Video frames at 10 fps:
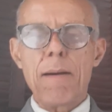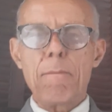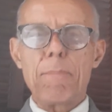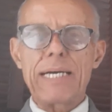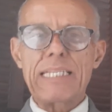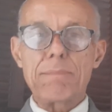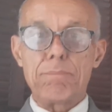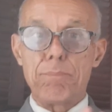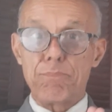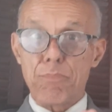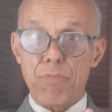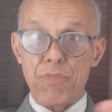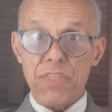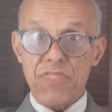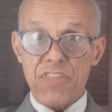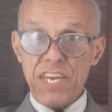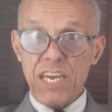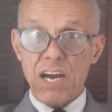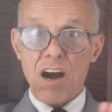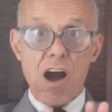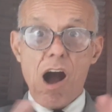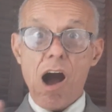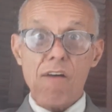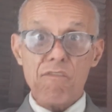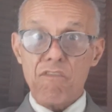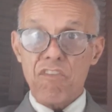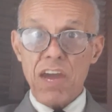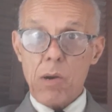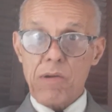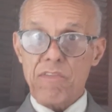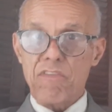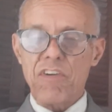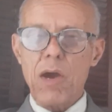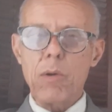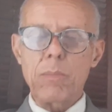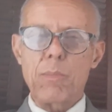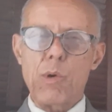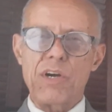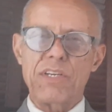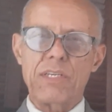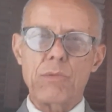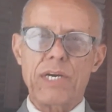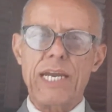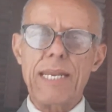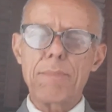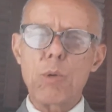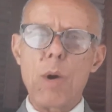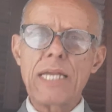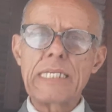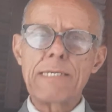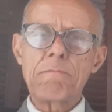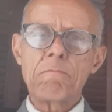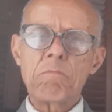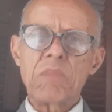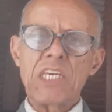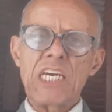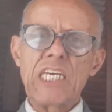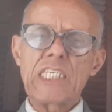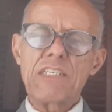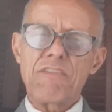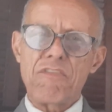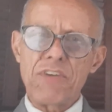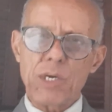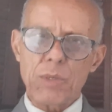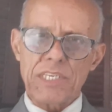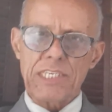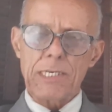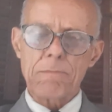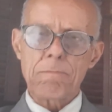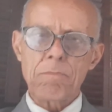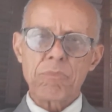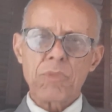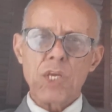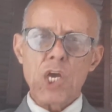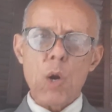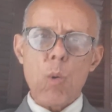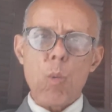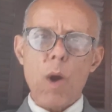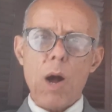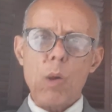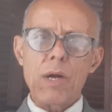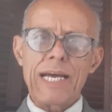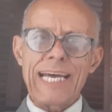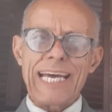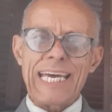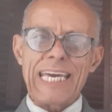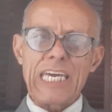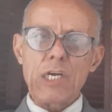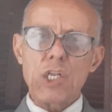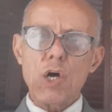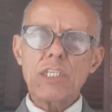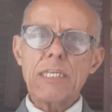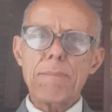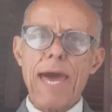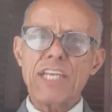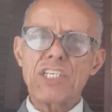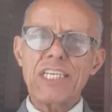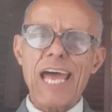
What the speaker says: but the three are very, very important. Okay, number one is frequency. Well, you don't imagine